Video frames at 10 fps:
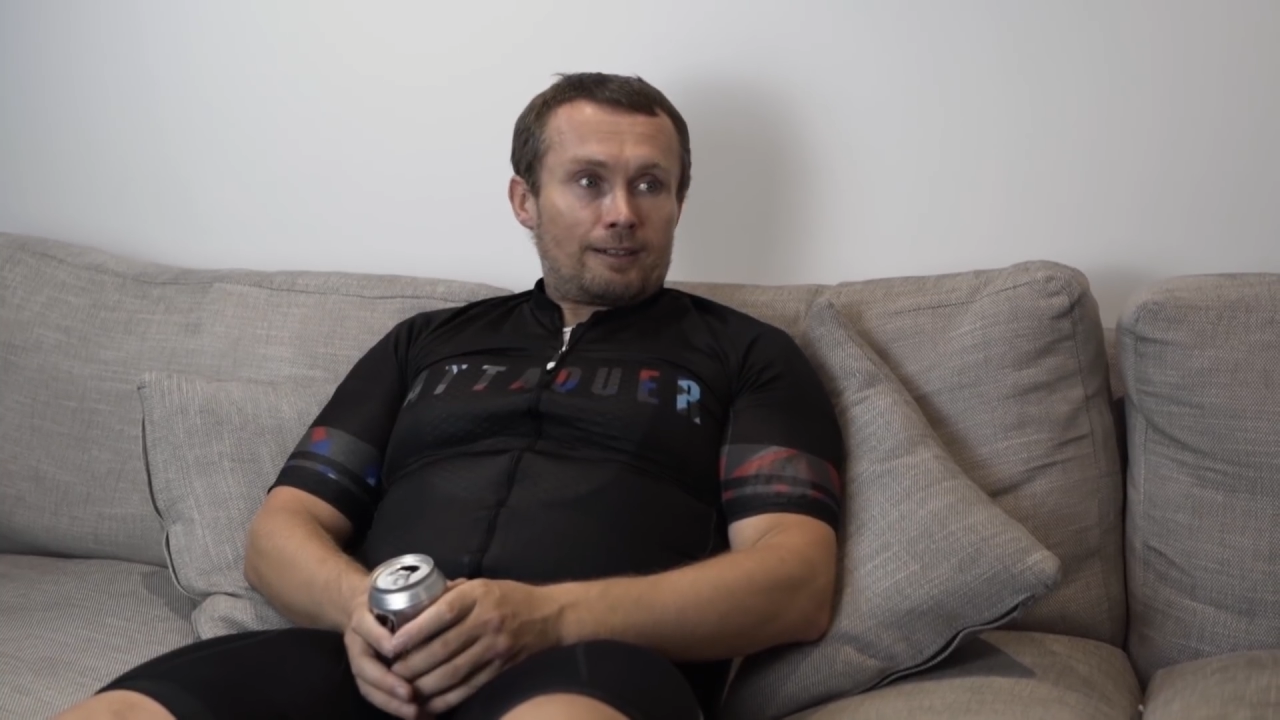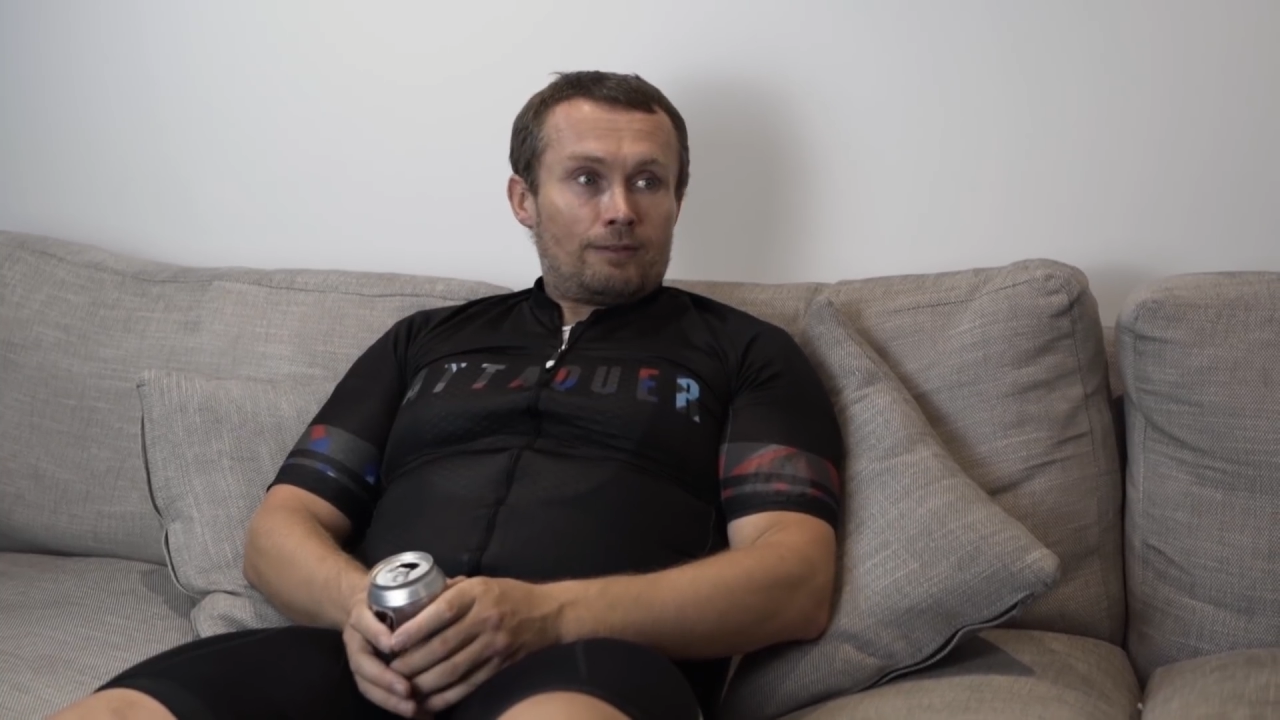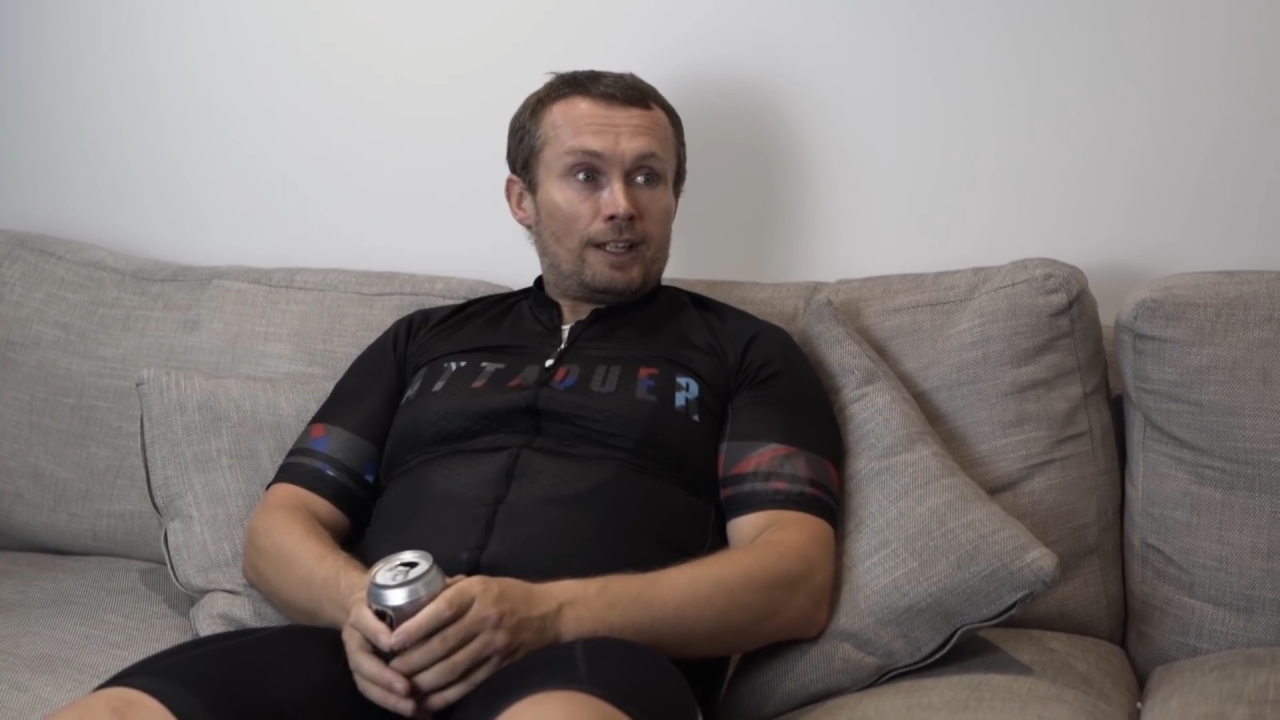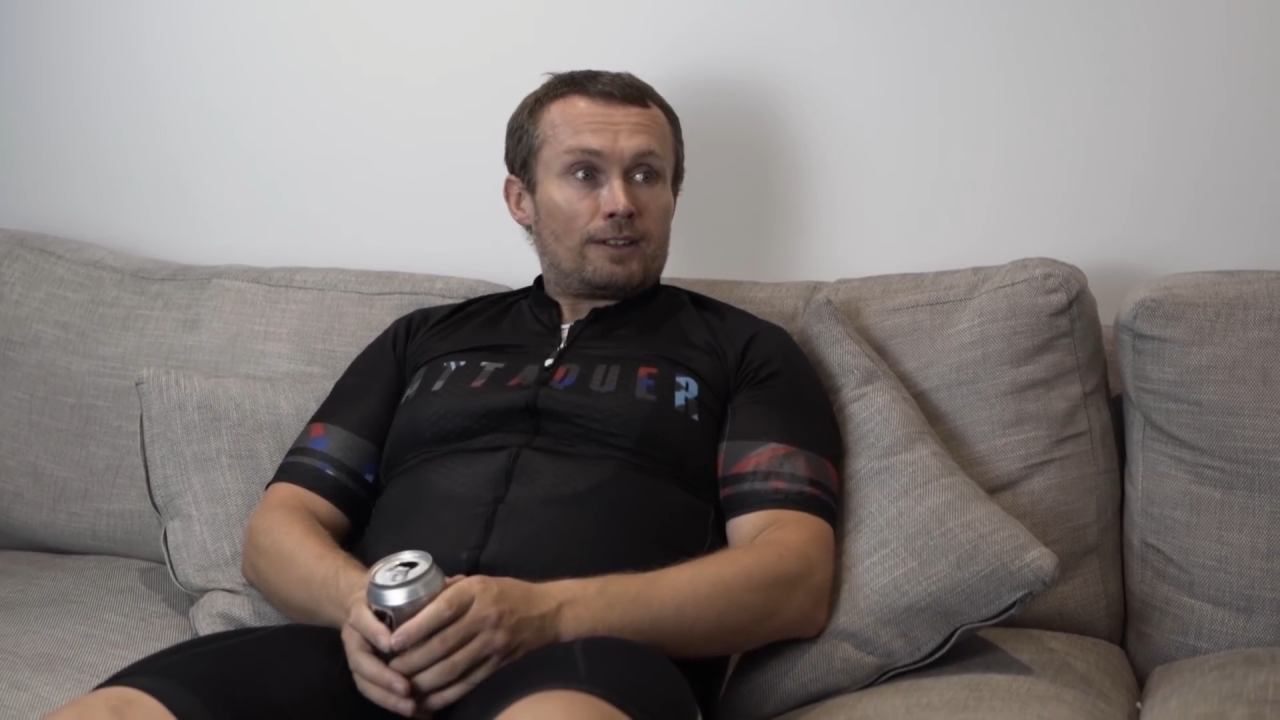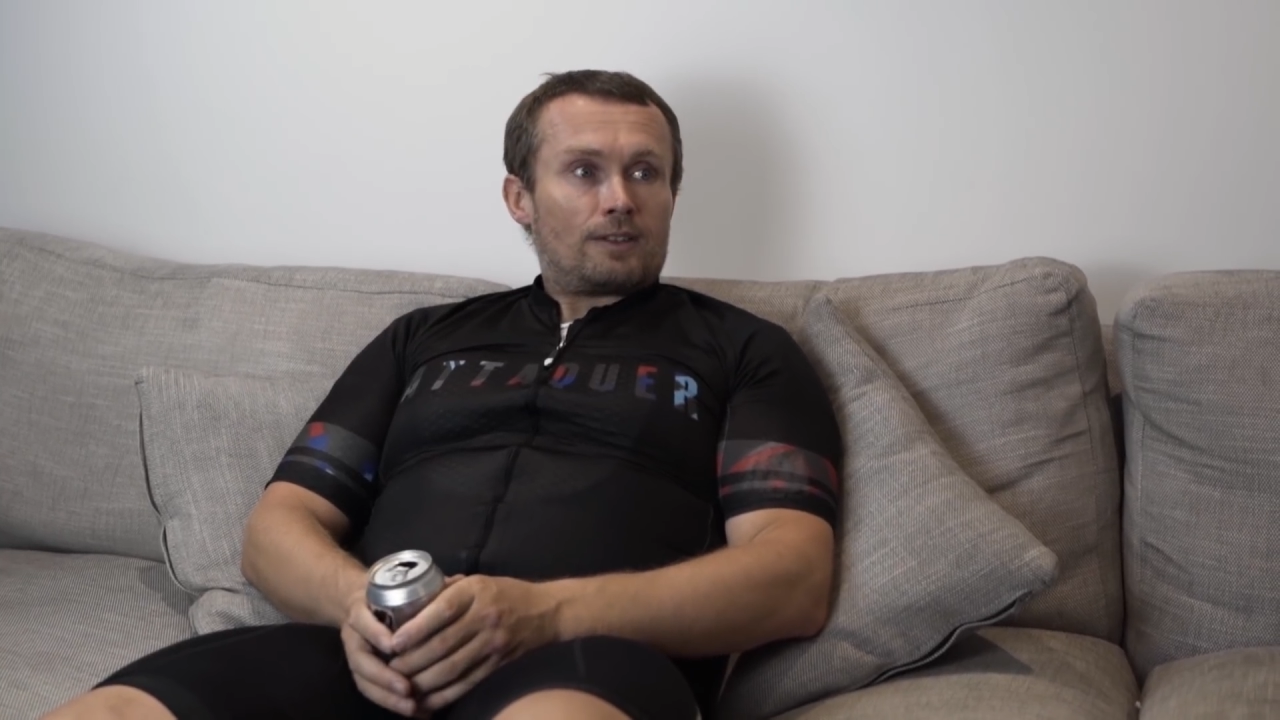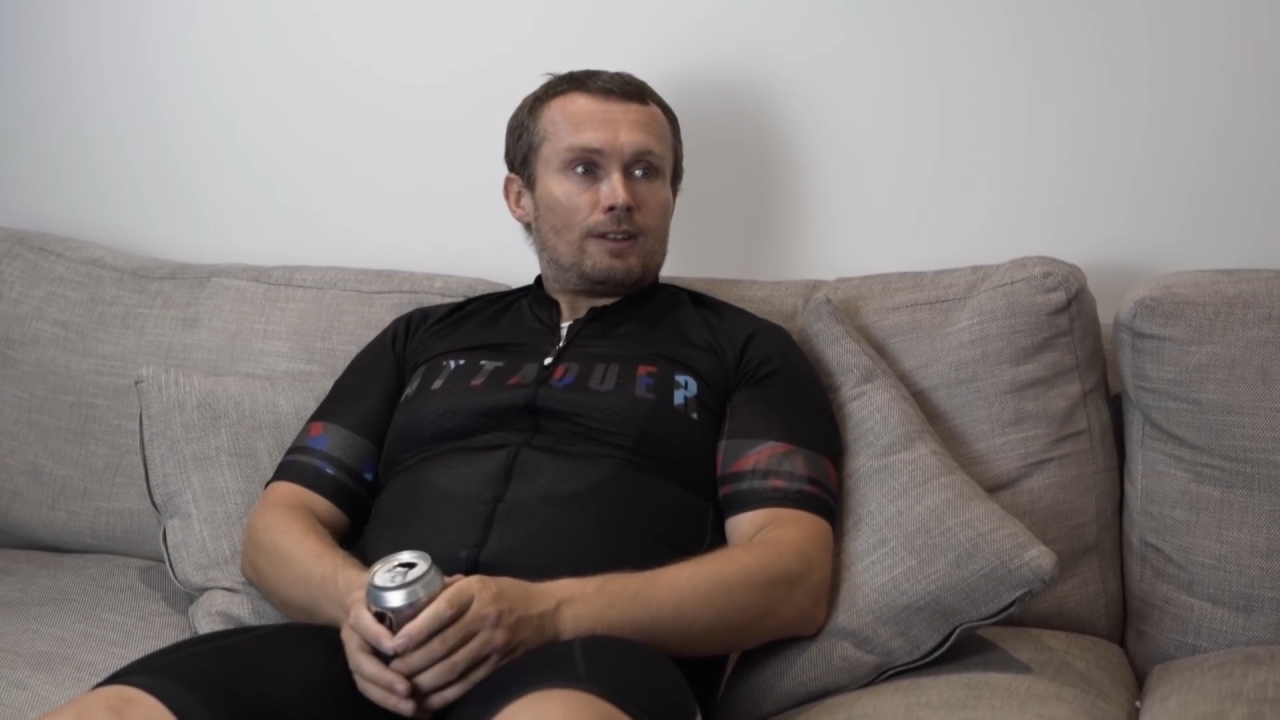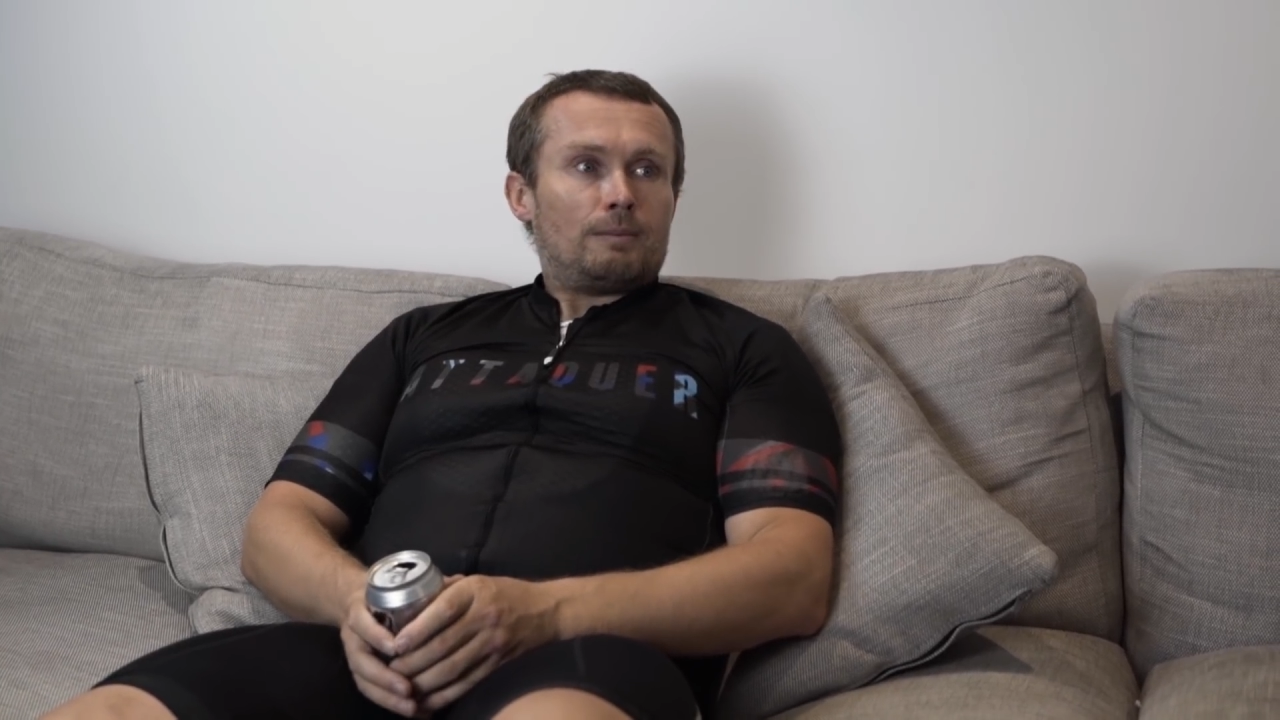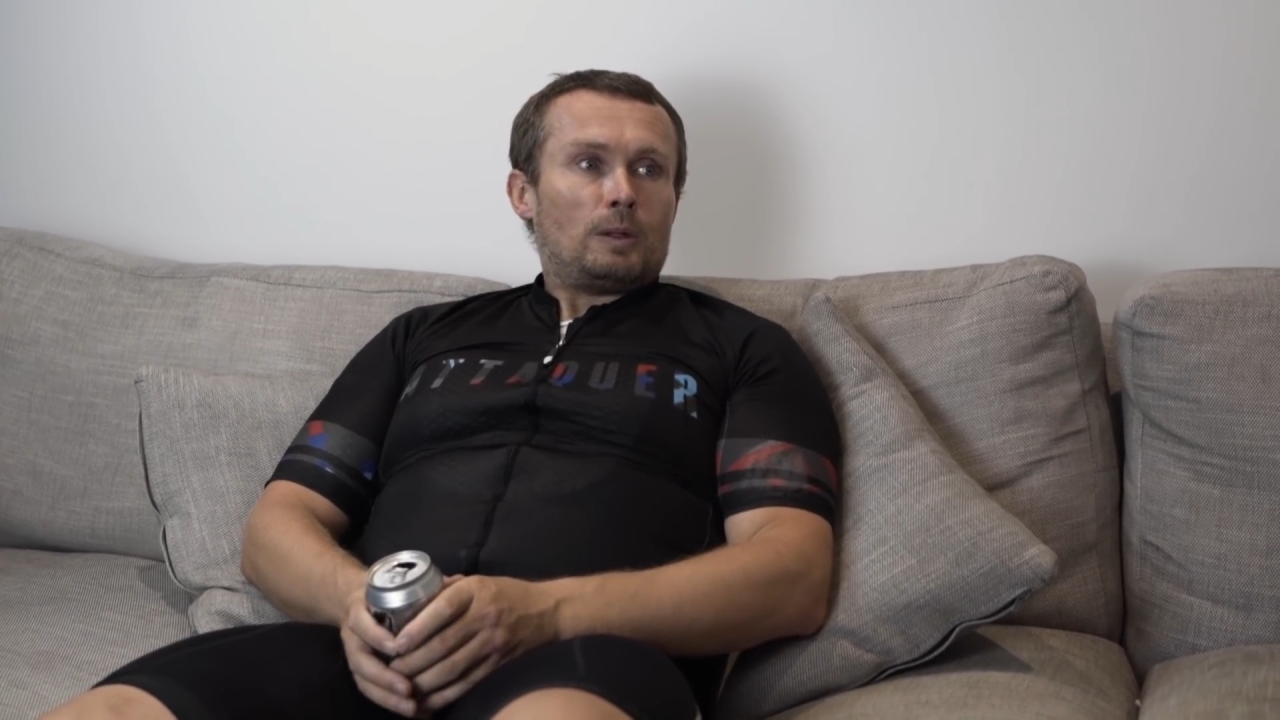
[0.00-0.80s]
convinced that